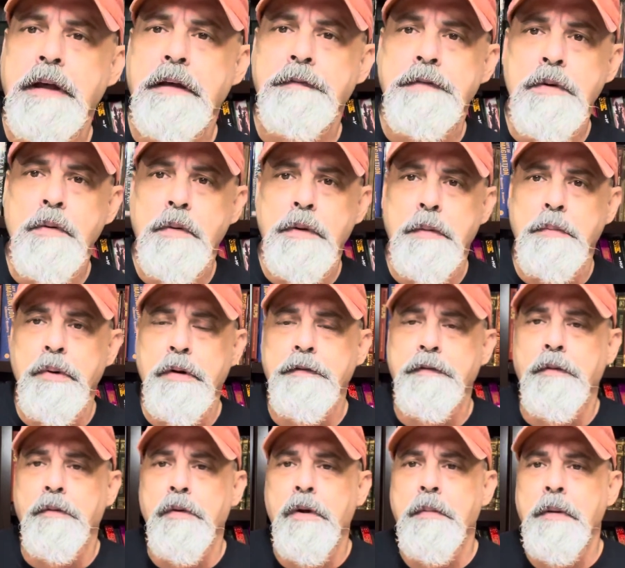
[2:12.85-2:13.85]
If you want a book
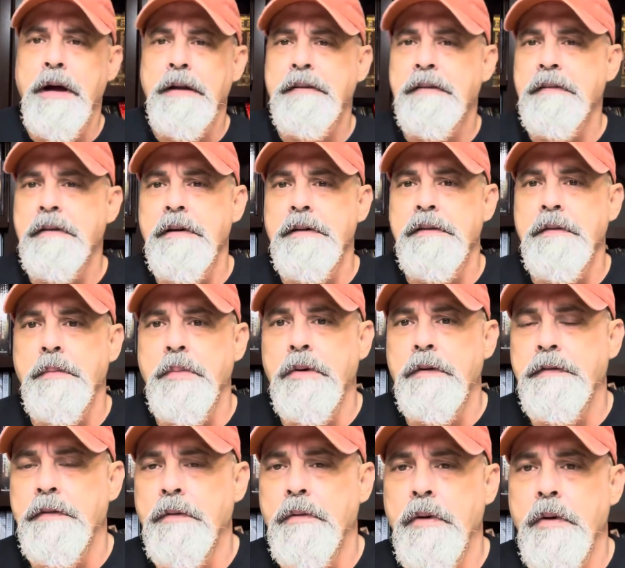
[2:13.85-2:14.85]
for robots, there's a book
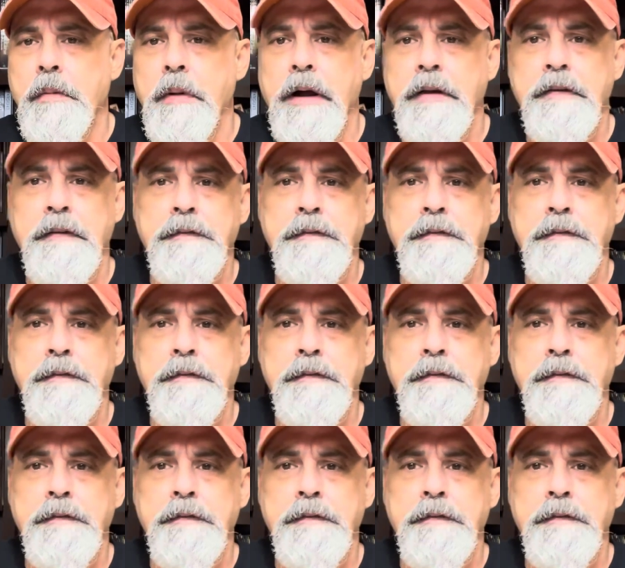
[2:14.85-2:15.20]
for robots.